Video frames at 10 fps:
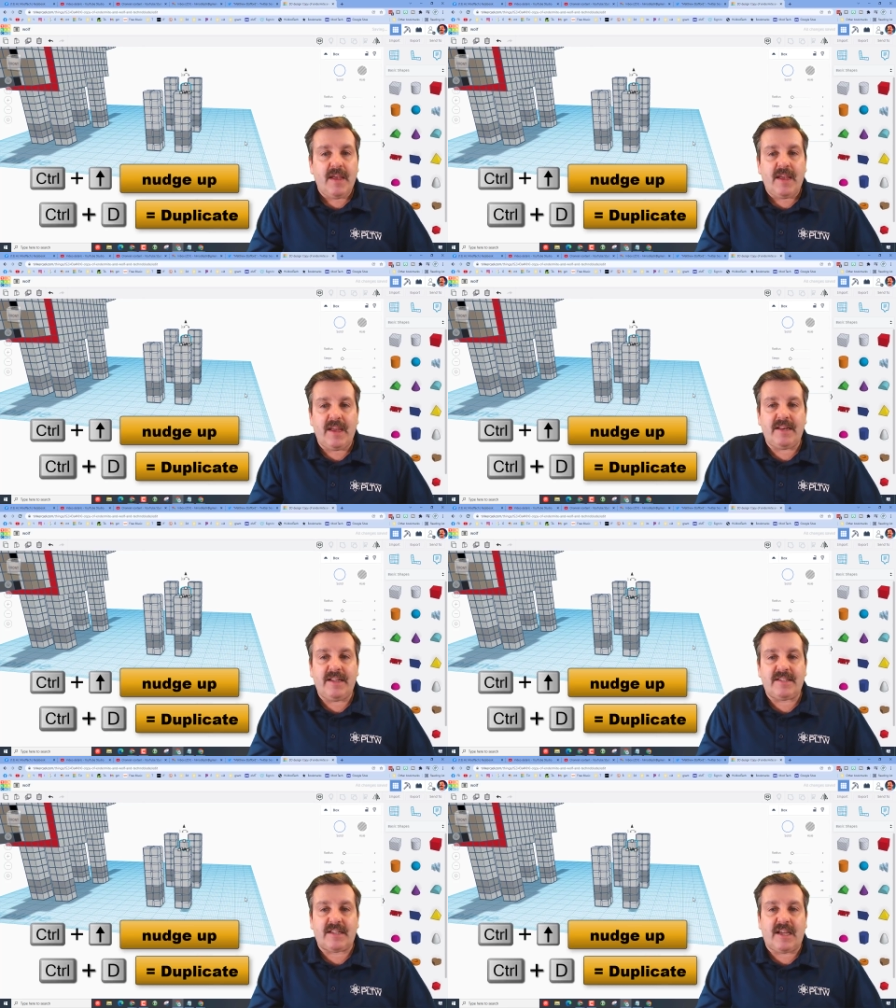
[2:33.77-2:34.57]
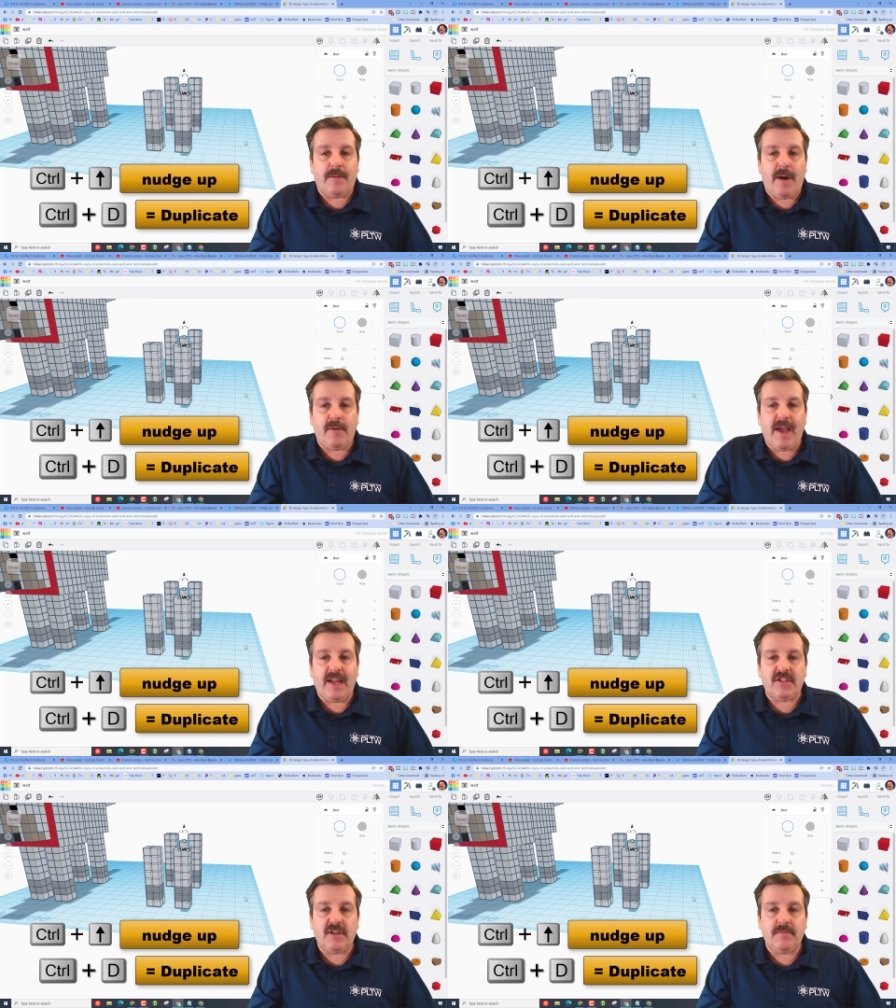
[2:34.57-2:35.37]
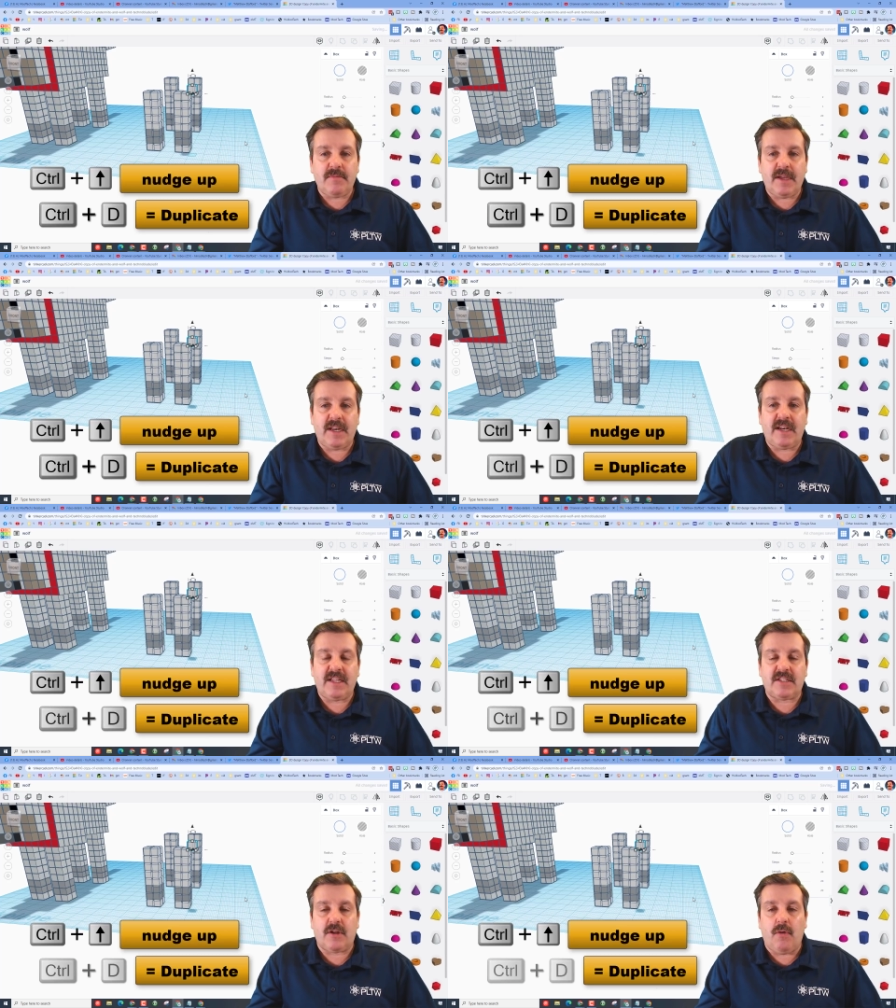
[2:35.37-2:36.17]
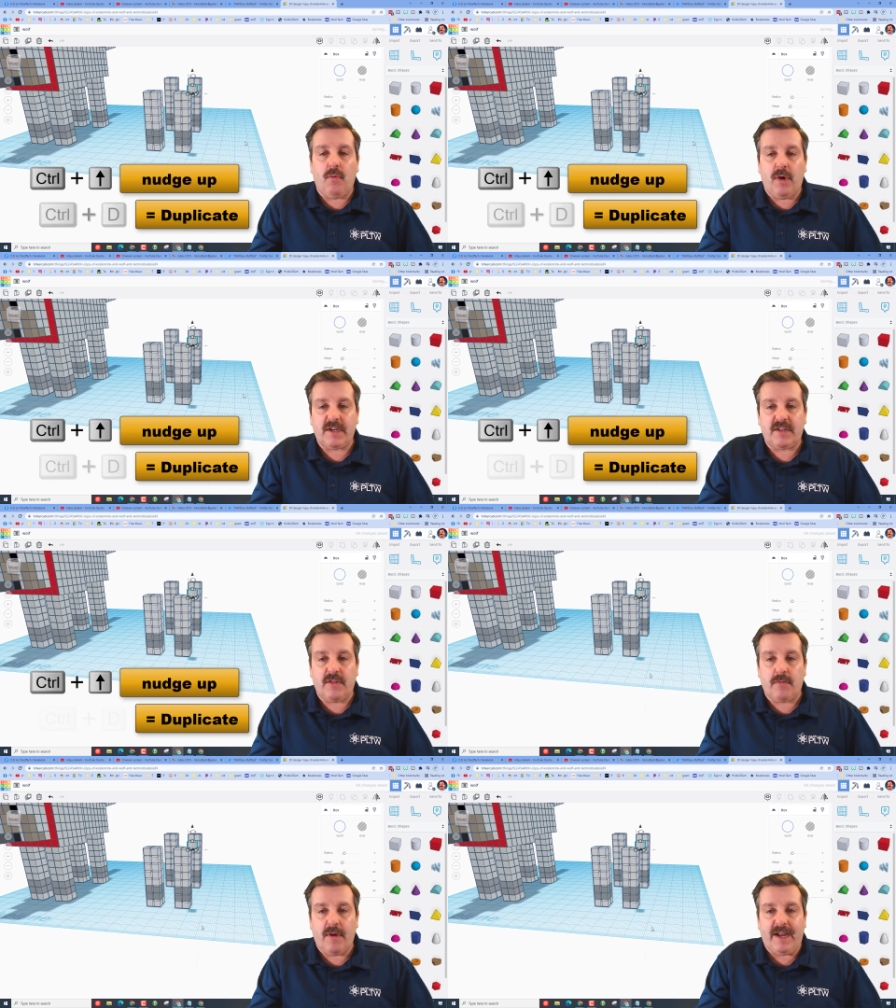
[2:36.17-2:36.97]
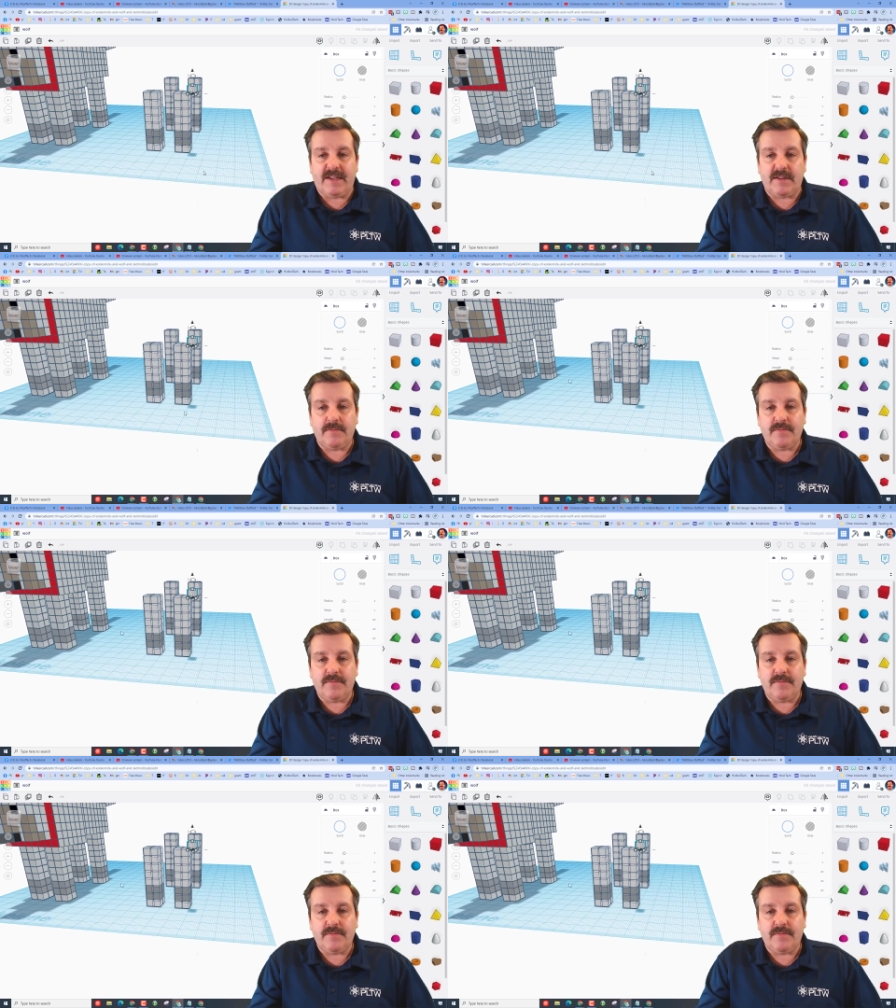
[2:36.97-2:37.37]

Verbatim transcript: It needs to come out at you, and it needs to go one to the right.